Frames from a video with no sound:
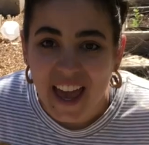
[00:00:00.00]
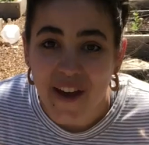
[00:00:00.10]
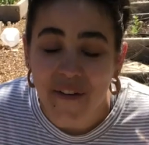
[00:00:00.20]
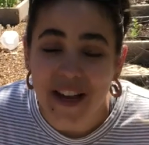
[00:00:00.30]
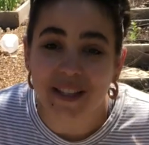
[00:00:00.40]

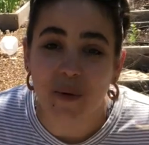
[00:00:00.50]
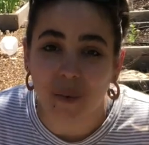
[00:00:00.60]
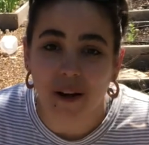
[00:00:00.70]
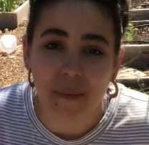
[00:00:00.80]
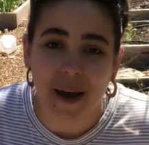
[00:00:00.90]
Hey friends,
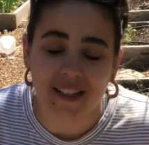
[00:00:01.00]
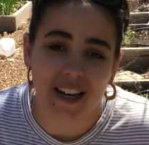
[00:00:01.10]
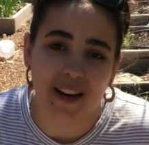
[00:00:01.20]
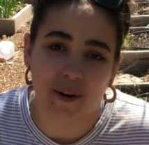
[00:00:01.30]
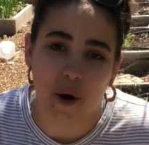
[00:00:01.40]
welcome back
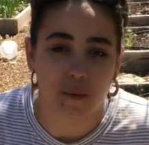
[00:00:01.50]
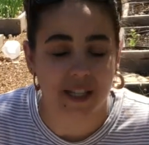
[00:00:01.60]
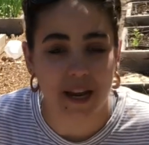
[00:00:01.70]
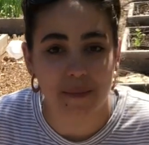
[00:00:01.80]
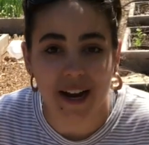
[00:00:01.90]
to Acre
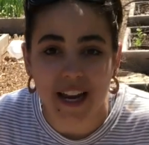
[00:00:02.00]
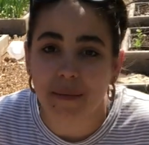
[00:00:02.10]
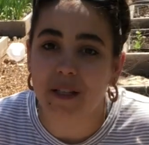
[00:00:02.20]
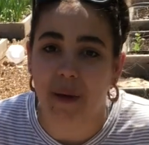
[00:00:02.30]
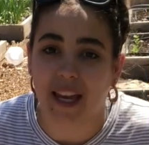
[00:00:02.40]
Homestead. My
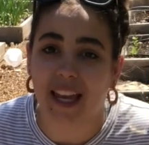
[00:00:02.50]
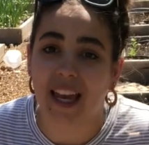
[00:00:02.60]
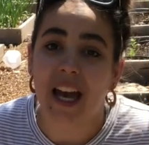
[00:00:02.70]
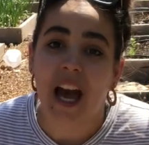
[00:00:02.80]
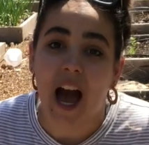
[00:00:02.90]
name is
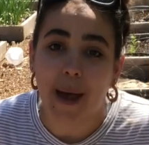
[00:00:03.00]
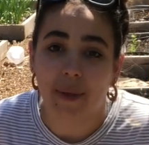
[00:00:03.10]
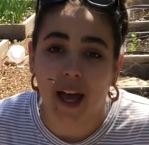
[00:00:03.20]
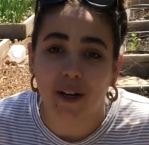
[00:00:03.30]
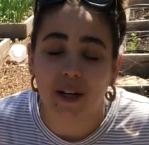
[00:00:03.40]
Becky. I'm
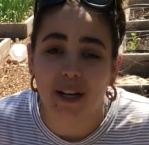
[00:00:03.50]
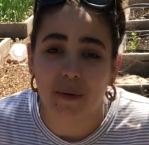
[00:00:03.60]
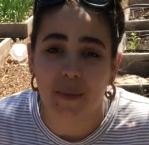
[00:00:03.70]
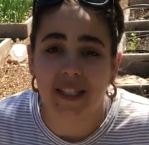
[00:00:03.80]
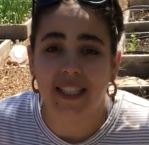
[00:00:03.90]
glad you're here
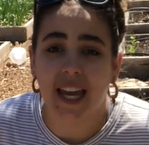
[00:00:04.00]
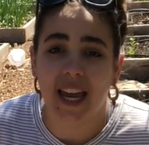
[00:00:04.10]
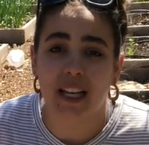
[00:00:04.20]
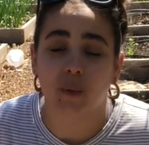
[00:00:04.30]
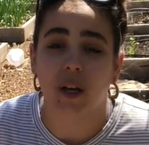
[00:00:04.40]
with me today
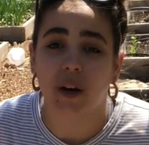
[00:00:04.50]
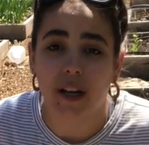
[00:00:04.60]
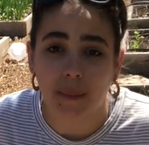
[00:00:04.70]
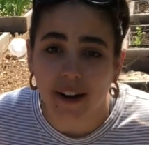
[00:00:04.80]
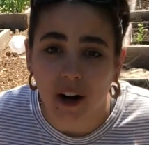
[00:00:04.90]
because we are
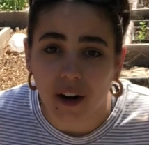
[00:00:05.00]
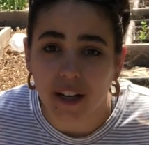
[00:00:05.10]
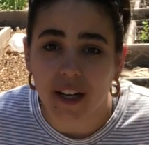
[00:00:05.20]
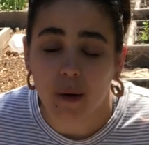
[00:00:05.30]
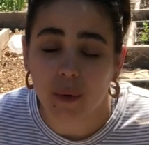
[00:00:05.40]
in my
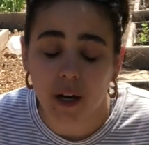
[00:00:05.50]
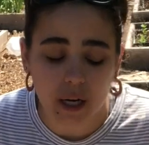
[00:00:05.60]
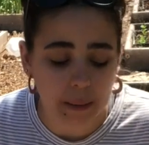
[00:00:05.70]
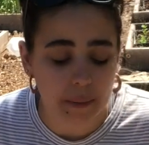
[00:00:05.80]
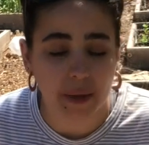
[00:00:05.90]
garden and we are
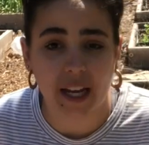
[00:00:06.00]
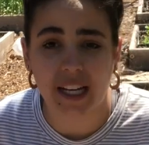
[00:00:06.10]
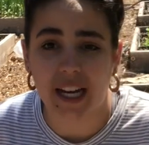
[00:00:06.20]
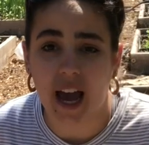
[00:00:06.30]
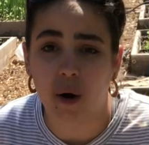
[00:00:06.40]
gonna be
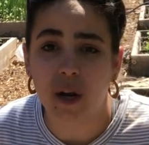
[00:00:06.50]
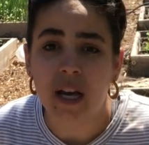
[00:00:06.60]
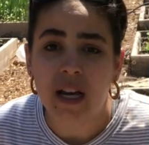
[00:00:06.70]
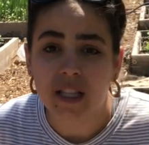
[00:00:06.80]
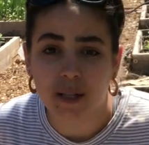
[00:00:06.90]
planning out
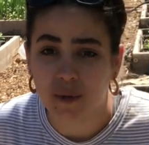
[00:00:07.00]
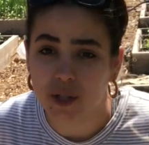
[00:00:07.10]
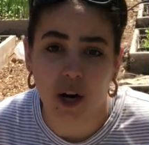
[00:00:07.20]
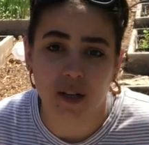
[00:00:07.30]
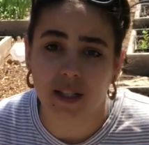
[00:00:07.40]
some
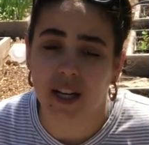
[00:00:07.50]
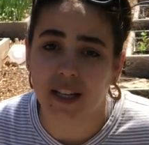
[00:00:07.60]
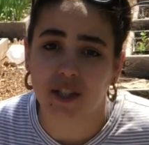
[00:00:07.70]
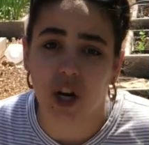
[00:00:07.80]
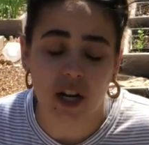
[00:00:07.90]
starts that I
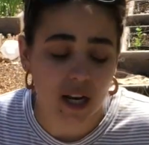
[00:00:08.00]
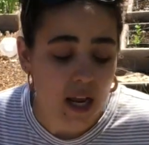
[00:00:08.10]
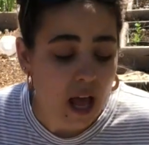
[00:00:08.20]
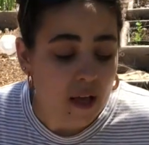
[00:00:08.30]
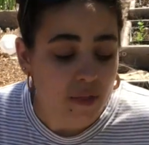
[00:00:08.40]
started.
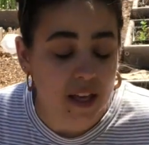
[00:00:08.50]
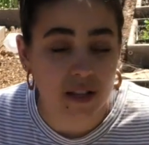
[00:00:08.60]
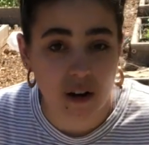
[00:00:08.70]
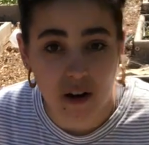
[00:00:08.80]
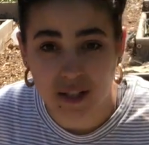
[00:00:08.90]

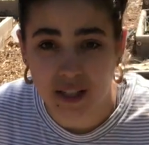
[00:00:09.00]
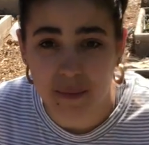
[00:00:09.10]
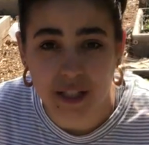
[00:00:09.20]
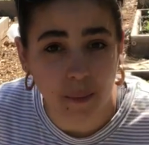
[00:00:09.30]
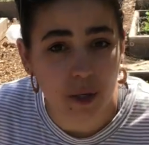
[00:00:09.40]
These are
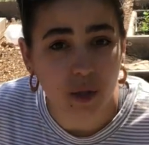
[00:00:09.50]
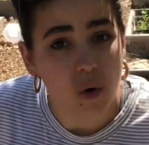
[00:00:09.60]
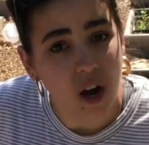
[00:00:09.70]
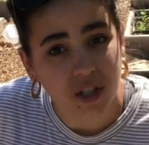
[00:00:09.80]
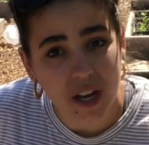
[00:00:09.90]
some summer
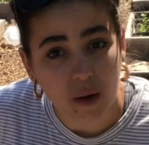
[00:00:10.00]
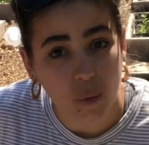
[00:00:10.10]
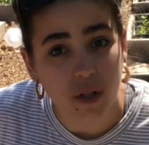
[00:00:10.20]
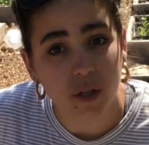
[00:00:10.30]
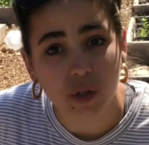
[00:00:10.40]
squash and
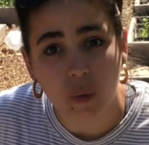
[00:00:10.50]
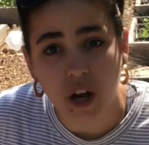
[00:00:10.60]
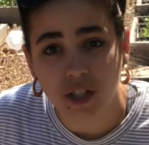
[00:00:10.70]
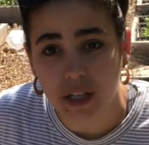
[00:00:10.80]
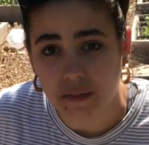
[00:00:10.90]
winter
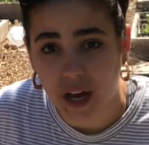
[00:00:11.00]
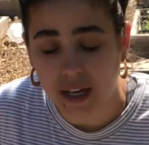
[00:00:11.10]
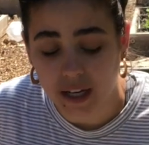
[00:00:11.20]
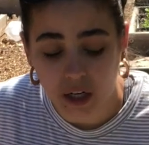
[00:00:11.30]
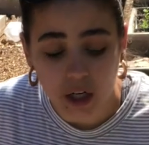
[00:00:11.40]
squash that I've got
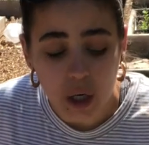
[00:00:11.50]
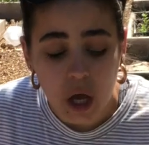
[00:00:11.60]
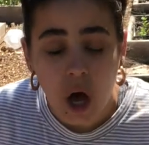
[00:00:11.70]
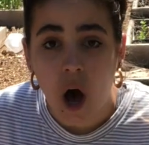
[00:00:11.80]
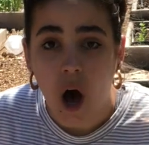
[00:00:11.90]
here.
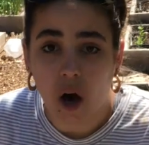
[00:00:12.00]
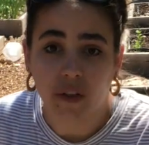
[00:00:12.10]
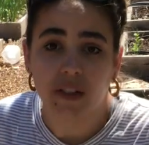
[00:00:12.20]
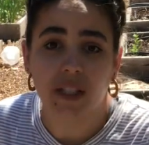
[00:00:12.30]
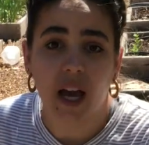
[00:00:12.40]

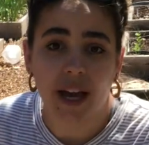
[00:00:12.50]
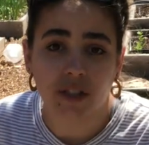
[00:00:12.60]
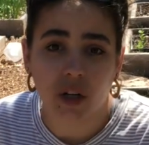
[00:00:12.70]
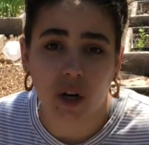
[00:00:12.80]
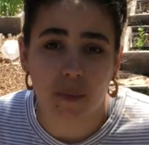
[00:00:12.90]
Honestly, I
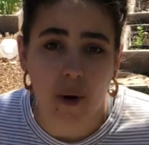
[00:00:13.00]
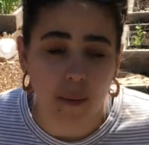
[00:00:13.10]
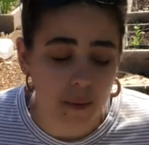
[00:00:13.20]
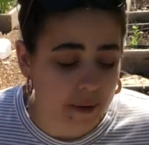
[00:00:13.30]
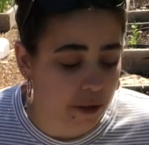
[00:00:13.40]
started
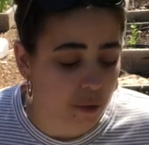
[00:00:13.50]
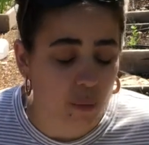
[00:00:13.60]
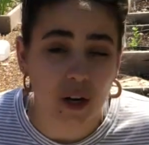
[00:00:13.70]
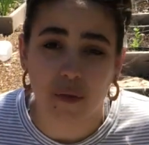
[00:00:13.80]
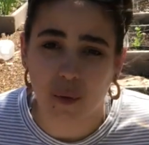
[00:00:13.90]
probably
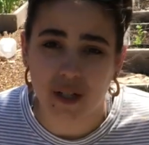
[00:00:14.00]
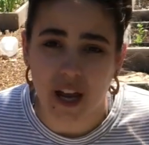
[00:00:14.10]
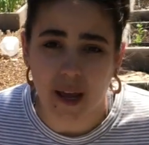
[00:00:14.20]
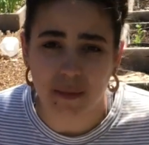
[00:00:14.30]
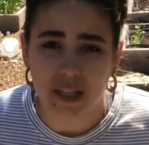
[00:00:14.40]
three or four
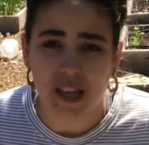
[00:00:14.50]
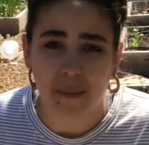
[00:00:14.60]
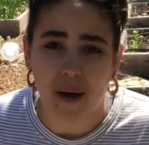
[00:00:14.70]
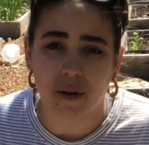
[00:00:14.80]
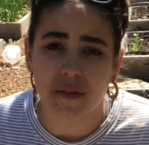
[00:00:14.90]
times the
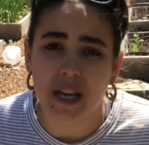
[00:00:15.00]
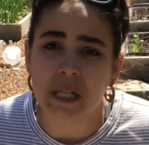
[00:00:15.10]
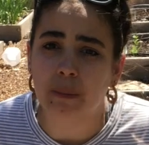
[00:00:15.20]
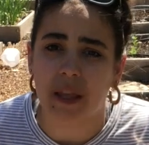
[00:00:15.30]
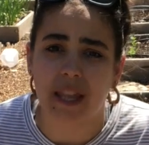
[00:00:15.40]
amount of
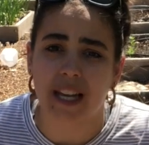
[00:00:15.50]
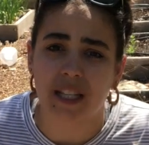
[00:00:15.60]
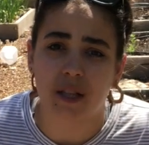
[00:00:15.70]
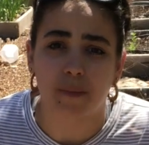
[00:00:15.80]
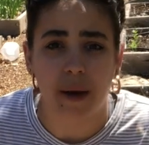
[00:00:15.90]
this, but they
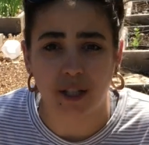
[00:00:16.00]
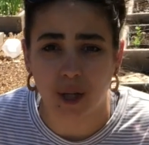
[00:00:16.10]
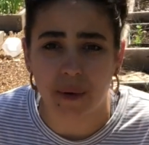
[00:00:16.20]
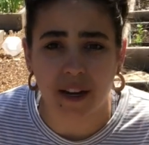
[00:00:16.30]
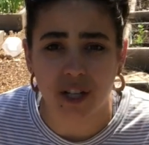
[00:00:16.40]
my
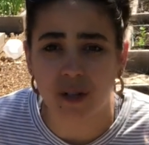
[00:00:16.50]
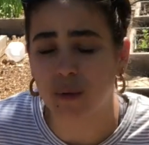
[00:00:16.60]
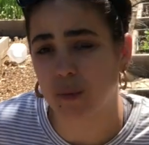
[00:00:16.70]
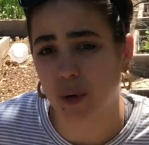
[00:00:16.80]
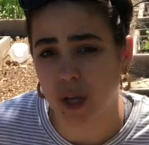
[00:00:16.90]
germination
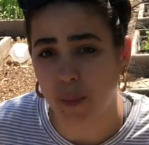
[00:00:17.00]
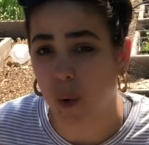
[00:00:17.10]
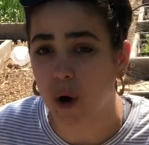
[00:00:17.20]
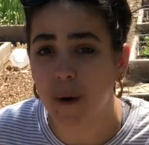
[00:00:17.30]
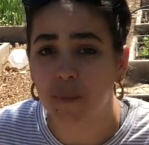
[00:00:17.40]
was pretty
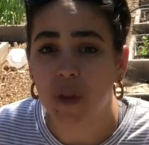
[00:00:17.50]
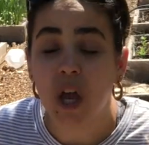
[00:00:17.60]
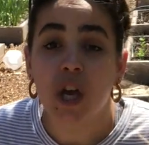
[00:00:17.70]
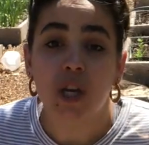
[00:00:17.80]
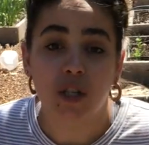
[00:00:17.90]
poor.
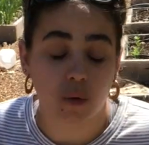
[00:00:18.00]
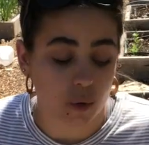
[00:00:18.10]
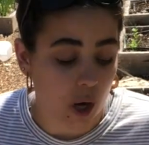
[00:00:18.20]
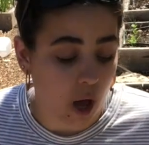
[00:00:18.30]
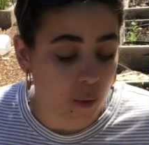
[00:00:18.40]
So
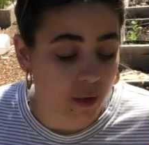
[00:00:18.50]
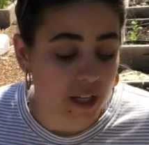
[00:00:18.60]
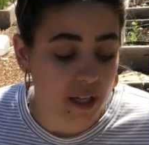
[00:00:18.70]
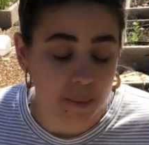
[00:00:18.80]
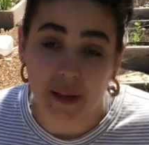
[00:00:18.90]
we're not only
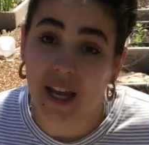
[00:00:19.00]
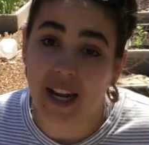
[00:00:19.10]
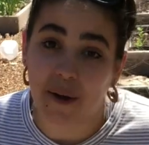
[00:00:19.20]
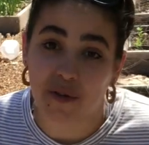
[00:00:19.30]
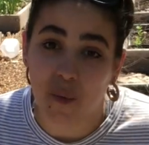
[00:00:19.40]
gonna
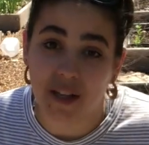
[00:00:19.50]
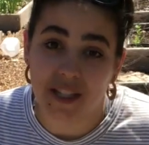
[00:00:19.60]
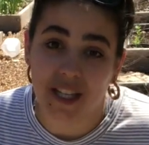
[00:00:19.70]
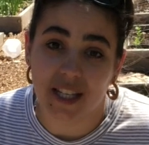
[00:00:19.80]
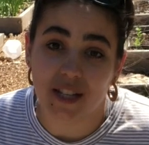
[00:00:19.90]
plant out the ones
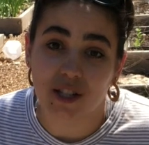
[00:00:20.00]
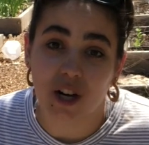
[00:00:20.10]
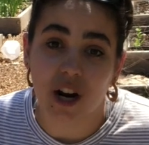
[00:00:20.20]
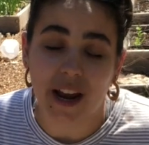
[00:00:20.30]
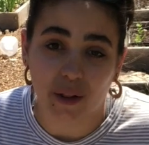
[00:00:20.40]
that did
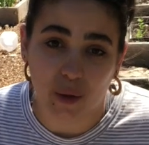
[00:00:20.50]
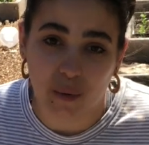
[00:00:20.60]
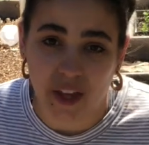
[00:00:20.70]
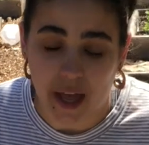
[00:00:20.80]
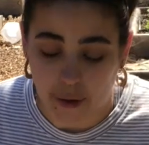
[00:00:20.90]
start and look
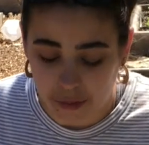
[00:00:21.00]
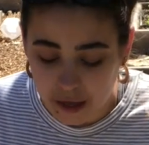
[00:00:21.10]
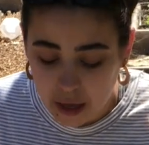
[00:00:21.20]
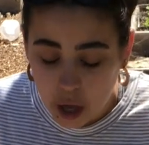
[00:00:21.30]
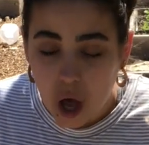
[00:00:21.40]
really
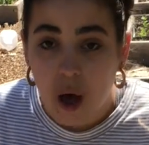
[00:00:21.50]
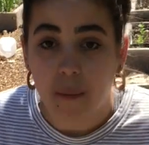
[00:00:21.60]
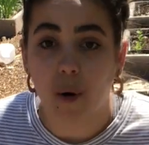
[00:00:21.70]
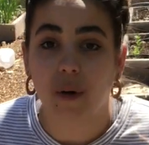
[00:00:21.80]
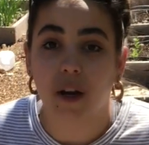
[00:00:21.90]
healthy,
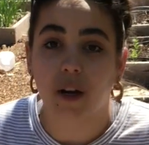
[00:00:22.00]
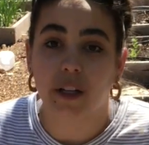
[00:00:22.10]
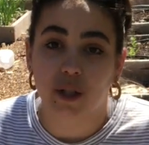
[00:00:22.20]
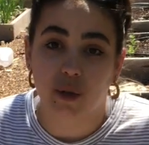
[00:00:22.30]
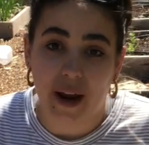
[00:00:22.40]
but we are
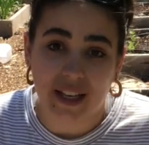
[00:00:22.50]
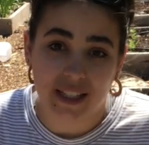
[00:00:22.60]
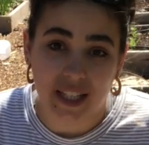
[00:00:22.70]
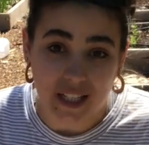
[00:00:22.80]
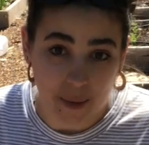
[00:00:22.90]
gonna direct
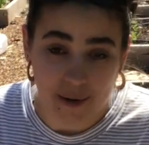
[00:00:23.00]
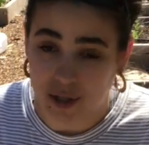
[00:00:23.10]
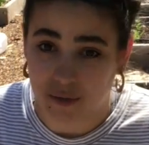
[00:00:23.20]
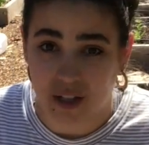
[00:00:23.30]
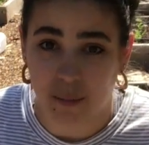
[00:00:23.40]
seed a
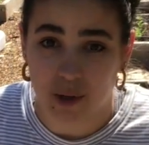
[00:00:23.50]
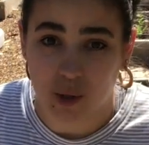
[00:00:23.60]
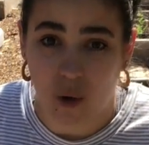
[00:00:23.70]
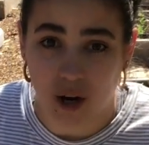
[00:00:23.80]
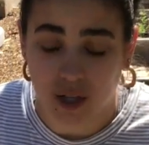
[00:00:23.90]
bunch of summer
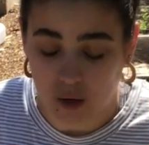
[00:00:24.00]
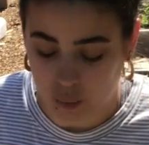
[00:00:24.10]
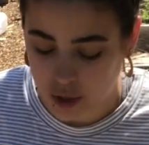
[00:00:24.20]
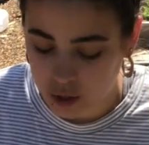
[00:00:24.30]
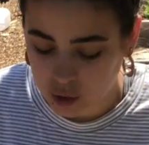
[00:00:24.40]
squash and
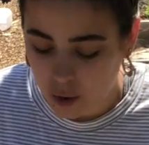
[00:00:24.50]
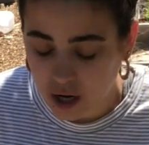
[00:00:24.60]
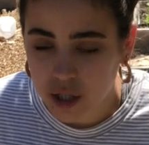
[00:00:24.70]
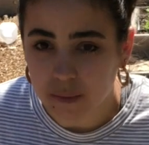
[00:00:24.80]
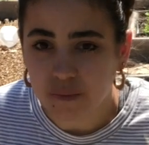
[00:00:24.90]
winter
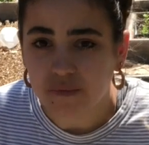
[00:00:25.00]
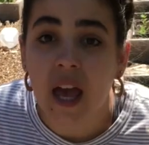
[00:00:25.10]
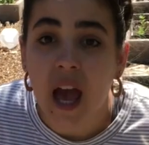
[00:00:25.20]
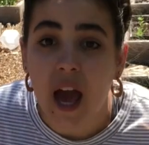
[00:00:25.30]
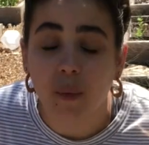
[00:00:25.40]
squash.
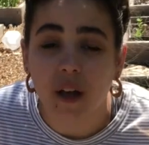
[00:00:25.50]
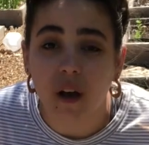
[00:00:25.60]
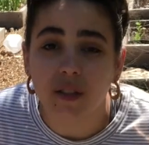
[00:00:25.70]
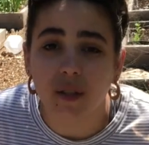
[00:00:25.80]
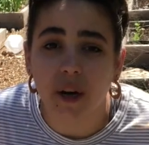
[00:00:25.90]
And we
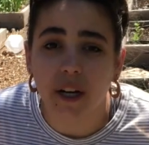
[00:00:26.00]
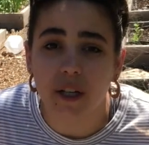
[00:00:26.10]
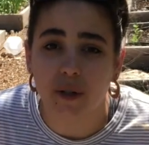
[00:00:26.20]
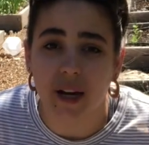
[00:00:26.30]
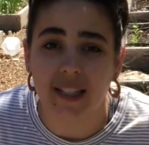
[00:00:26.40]
also are
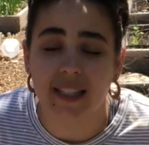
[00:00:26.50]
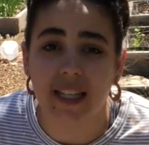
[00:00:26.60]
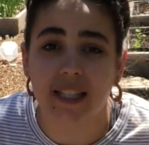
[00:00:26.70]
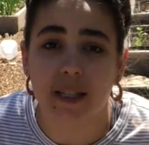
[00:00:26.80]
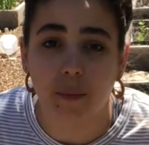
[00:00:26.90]
gonna direct
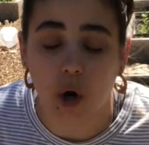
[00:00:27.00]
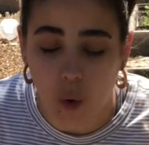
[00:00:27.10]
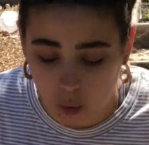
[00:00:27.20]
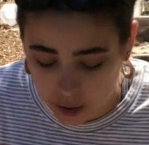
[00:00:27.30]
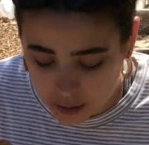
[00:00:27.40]
seed some
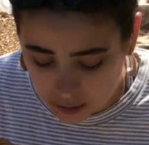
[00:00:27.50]
corn.